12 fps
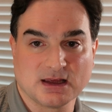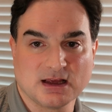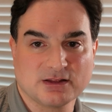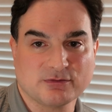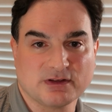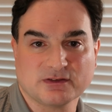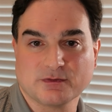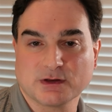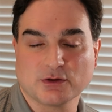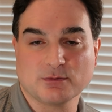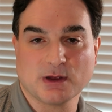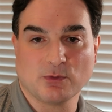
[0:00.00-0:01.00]
The rest of it
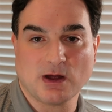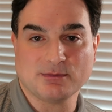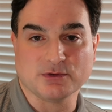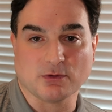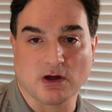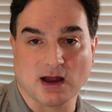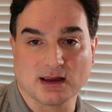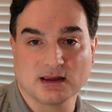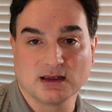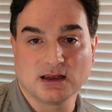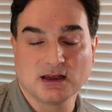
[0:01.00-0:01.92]
could be a web UI,